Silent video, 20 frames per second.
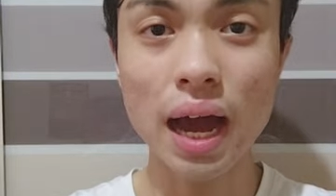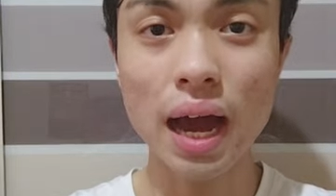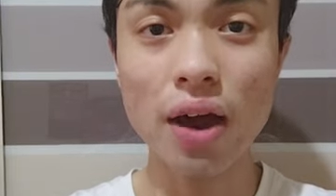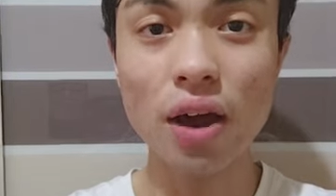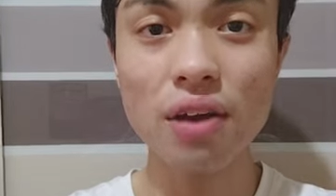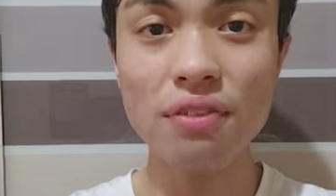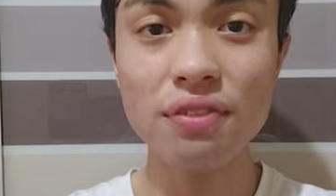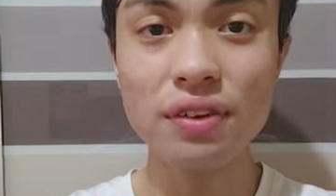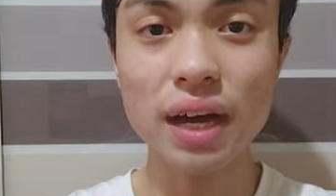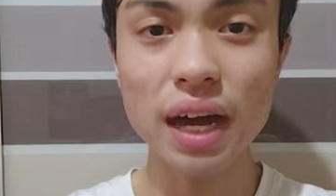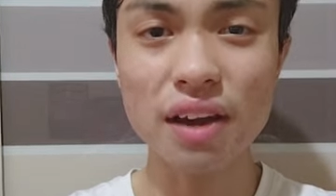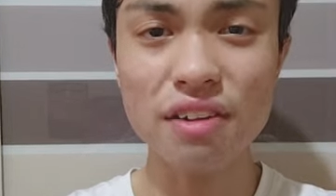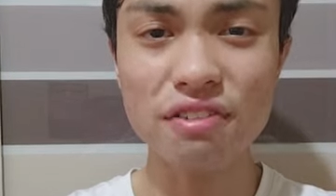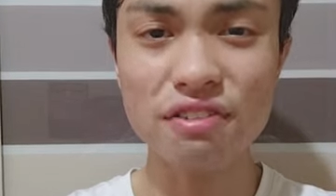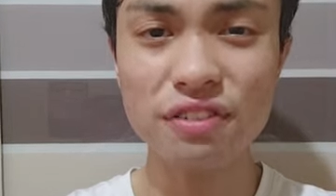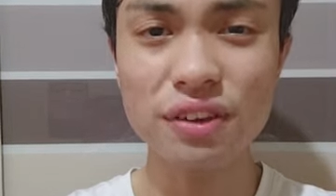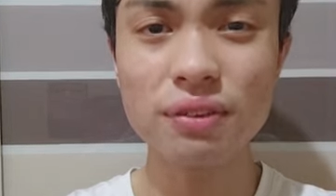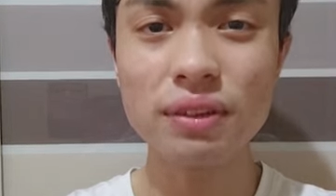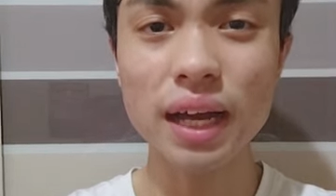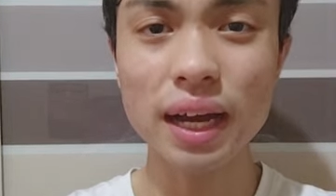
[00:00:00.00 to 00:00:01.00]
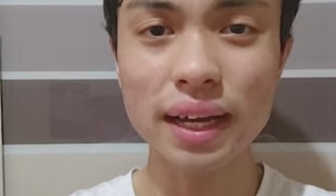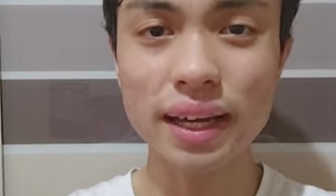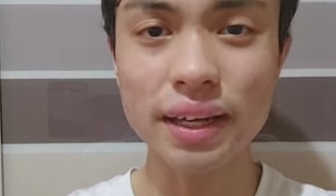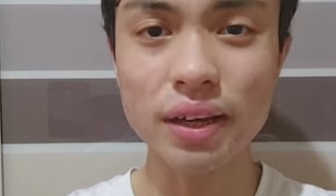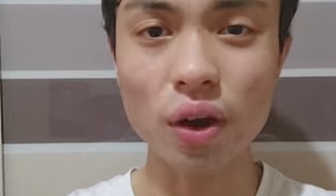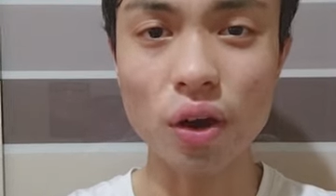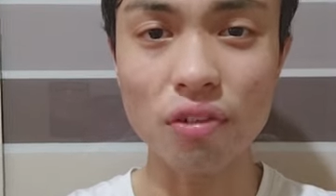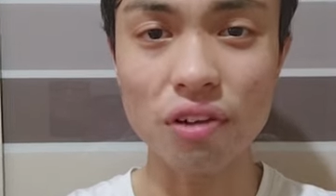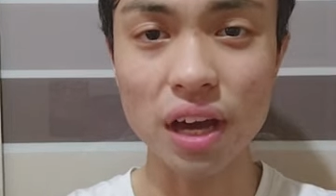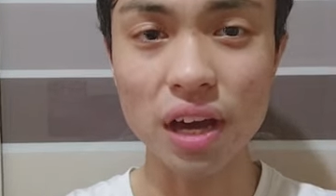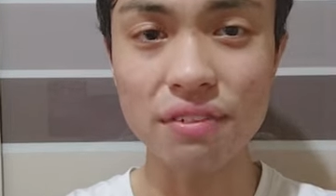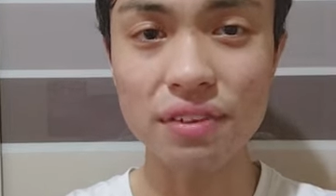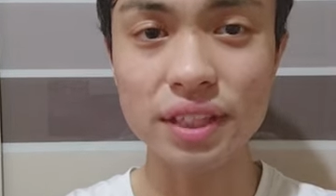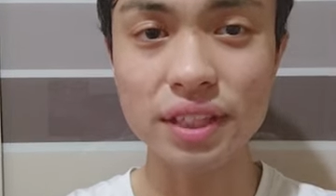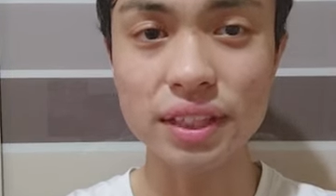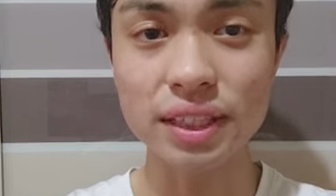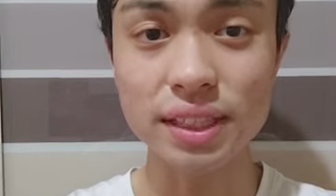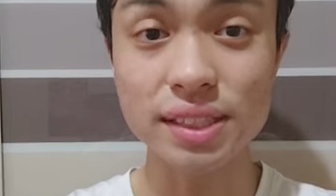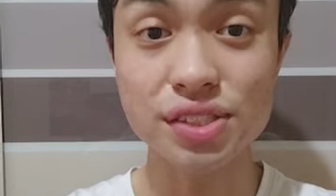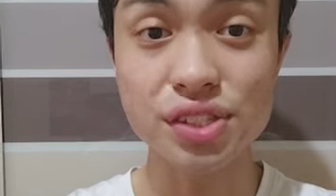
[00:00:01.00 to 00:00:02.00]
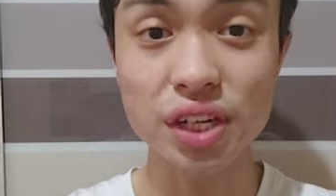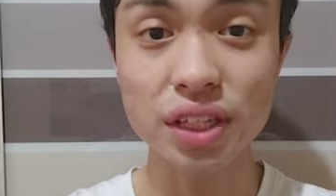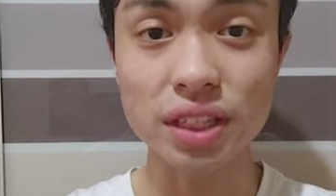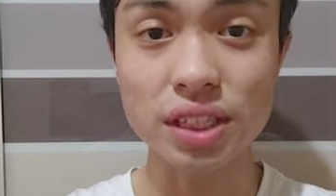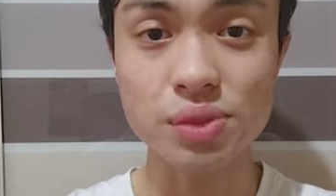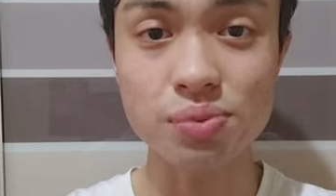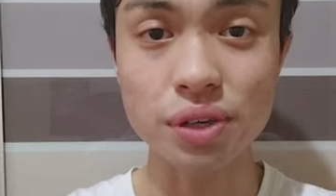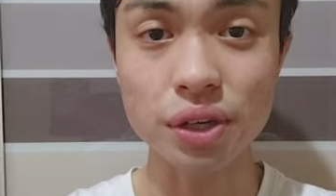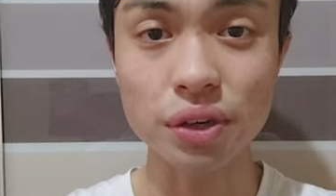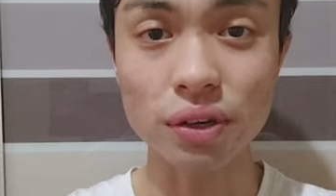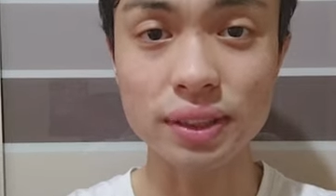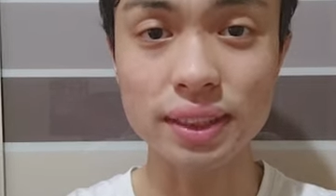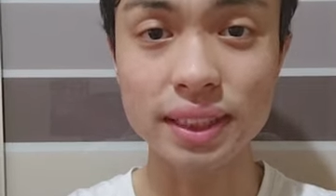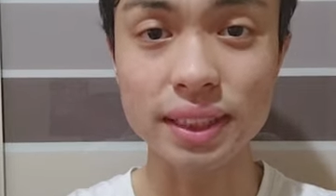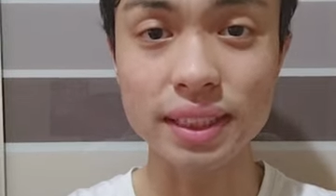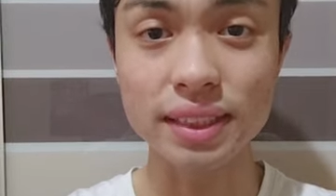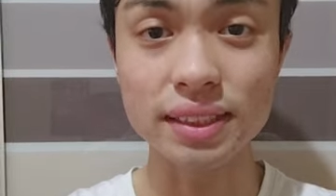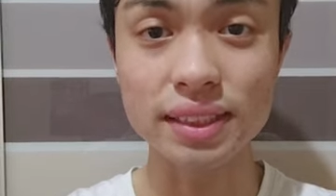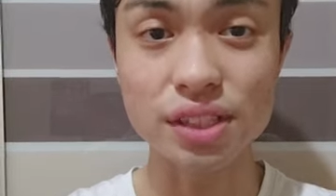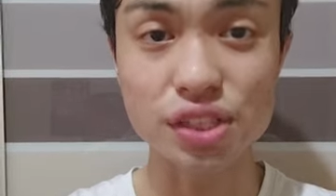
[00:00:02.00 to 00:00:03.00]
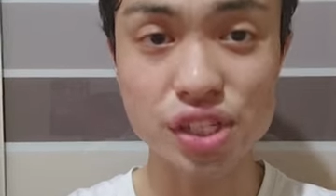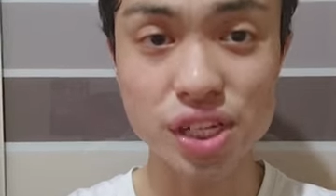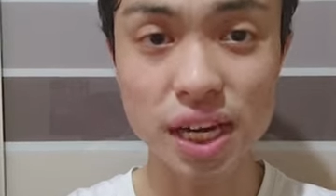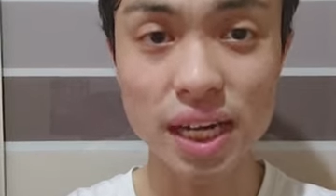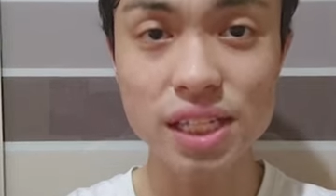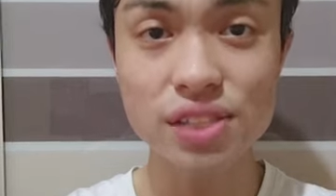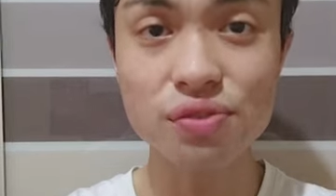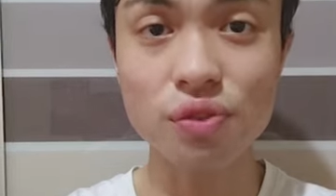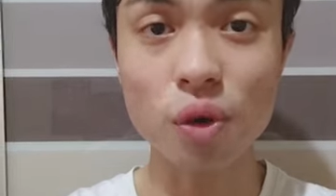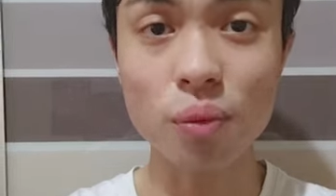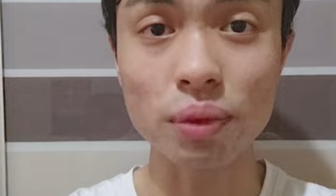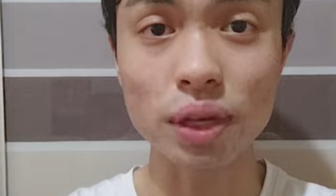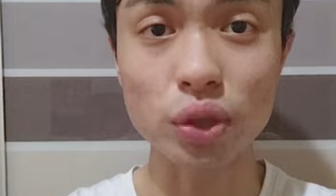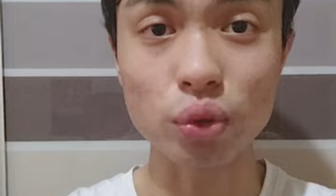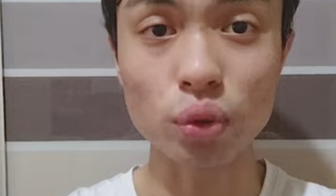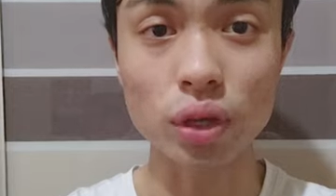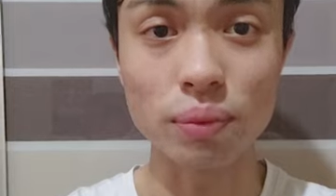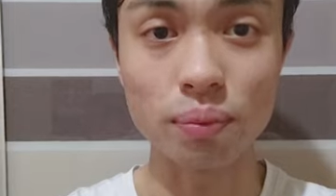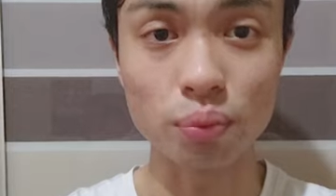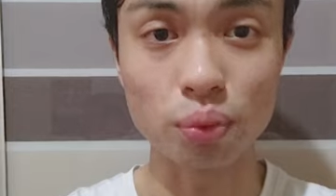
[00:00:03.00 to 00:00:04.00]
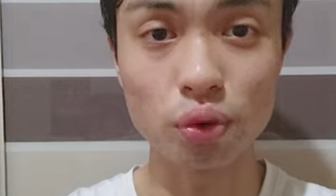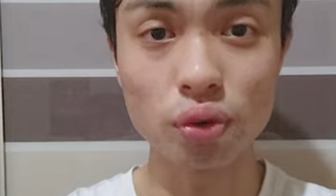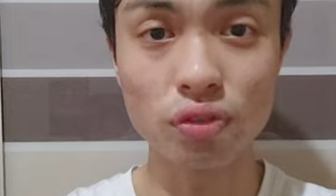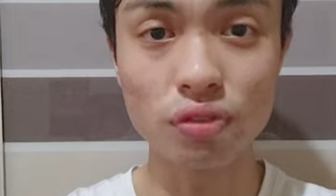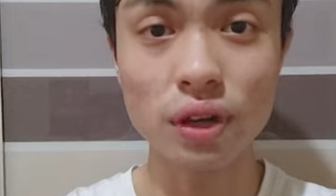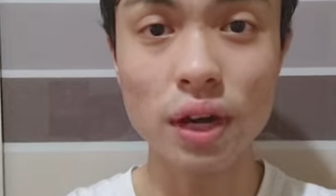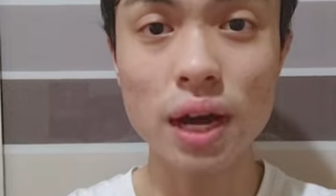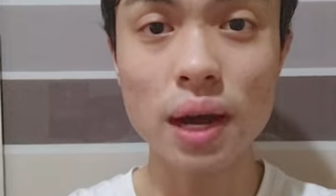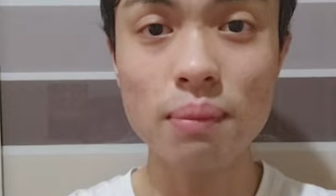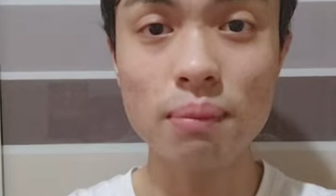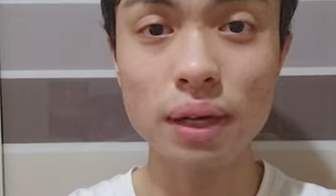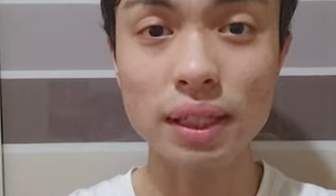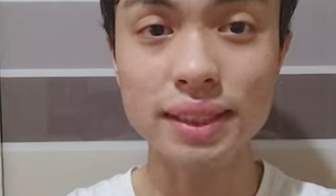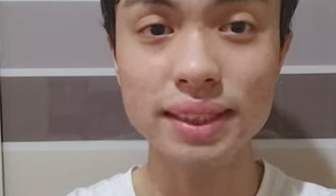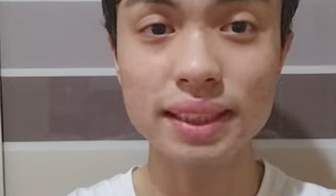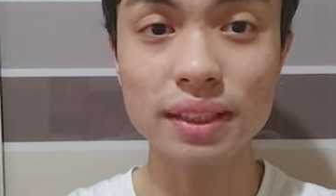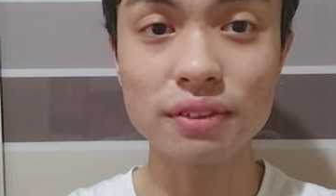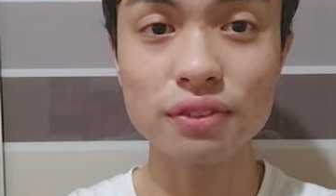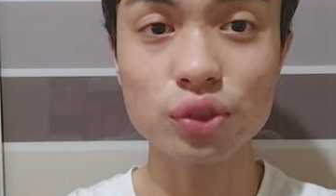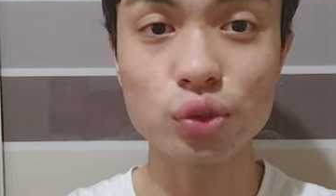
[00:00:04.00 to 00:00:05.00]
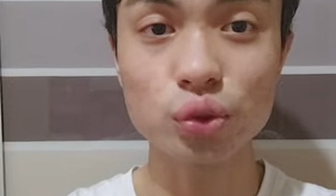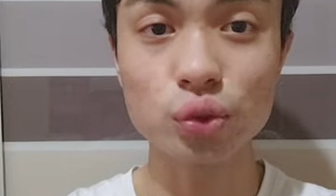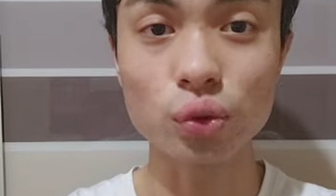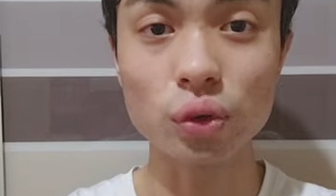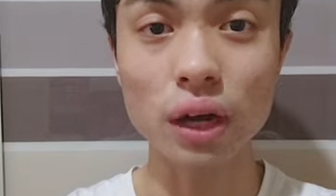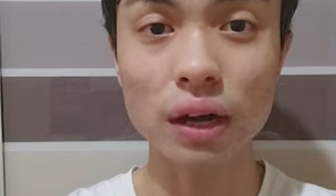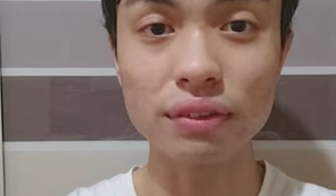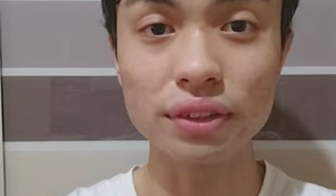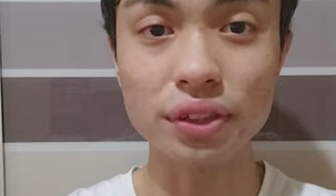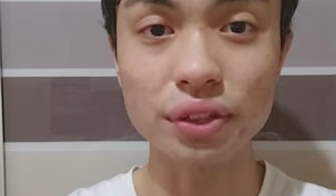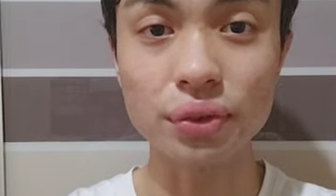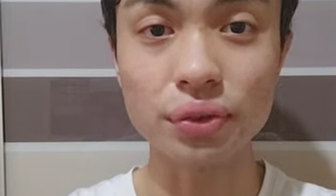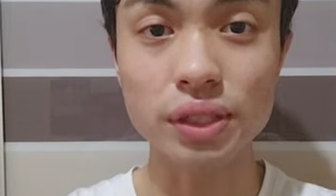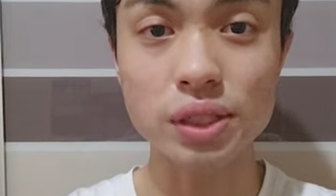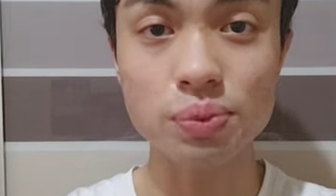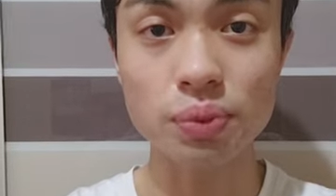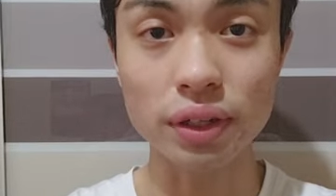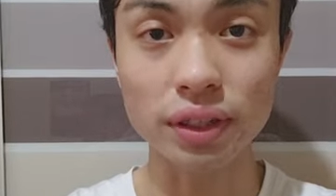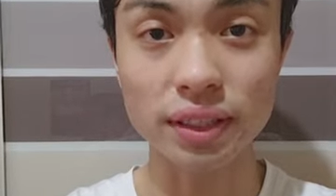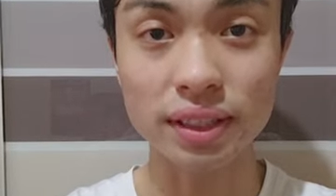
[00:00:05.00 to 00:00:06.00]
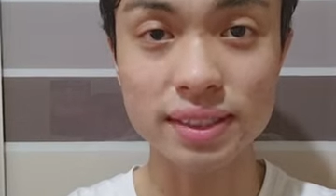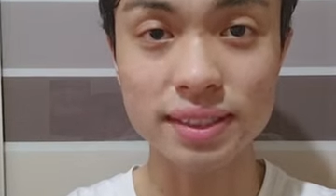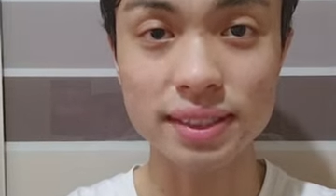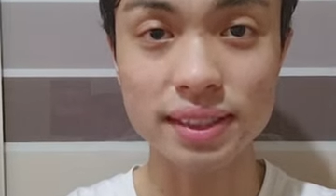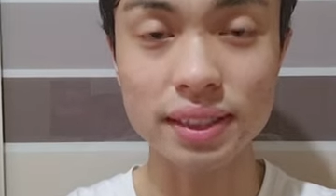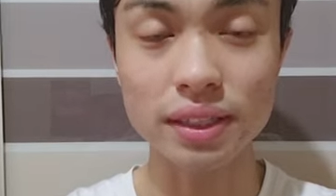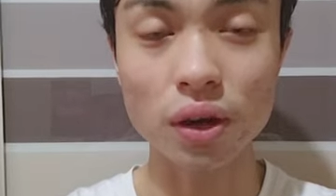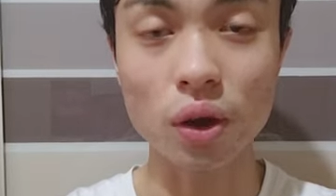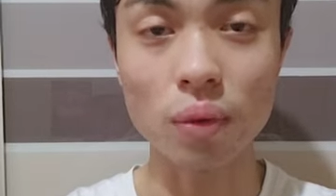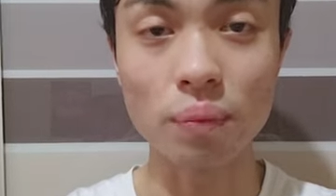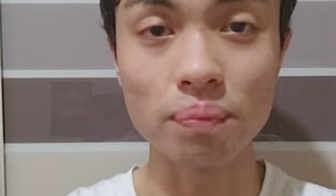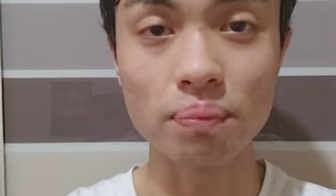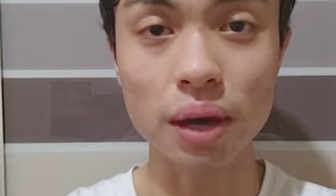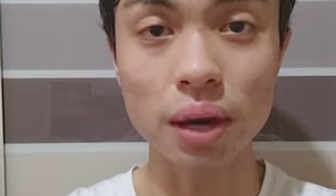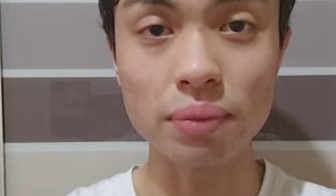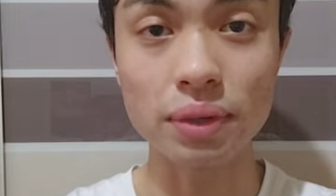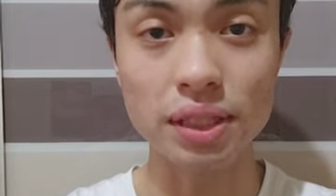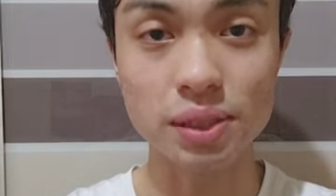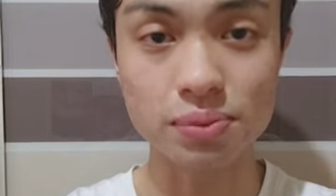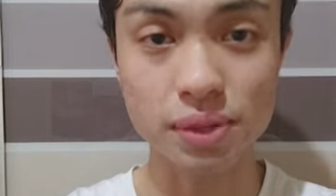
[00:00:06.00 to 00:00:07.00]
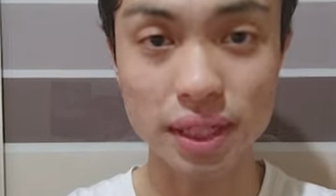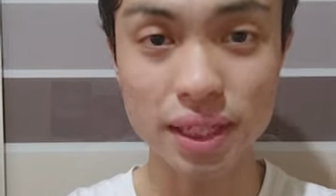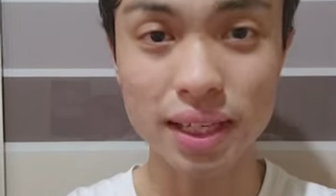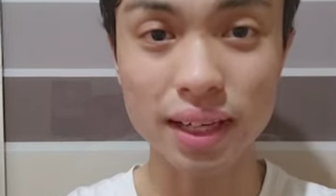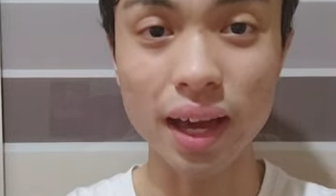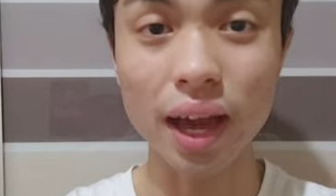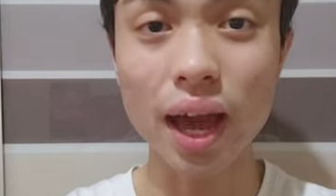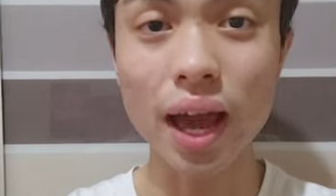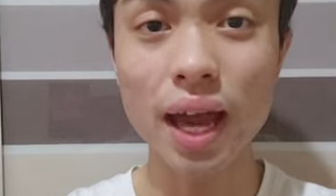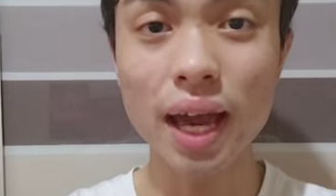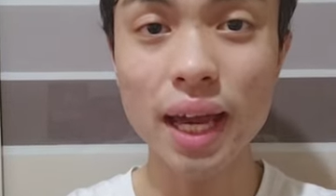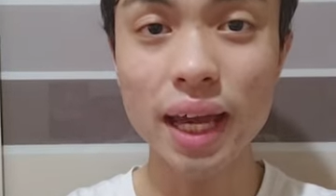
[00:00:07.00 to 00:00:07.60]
However, I feel lucky of having this challenge because it is a chance for me to improve myself through continuous practicing on public speaking.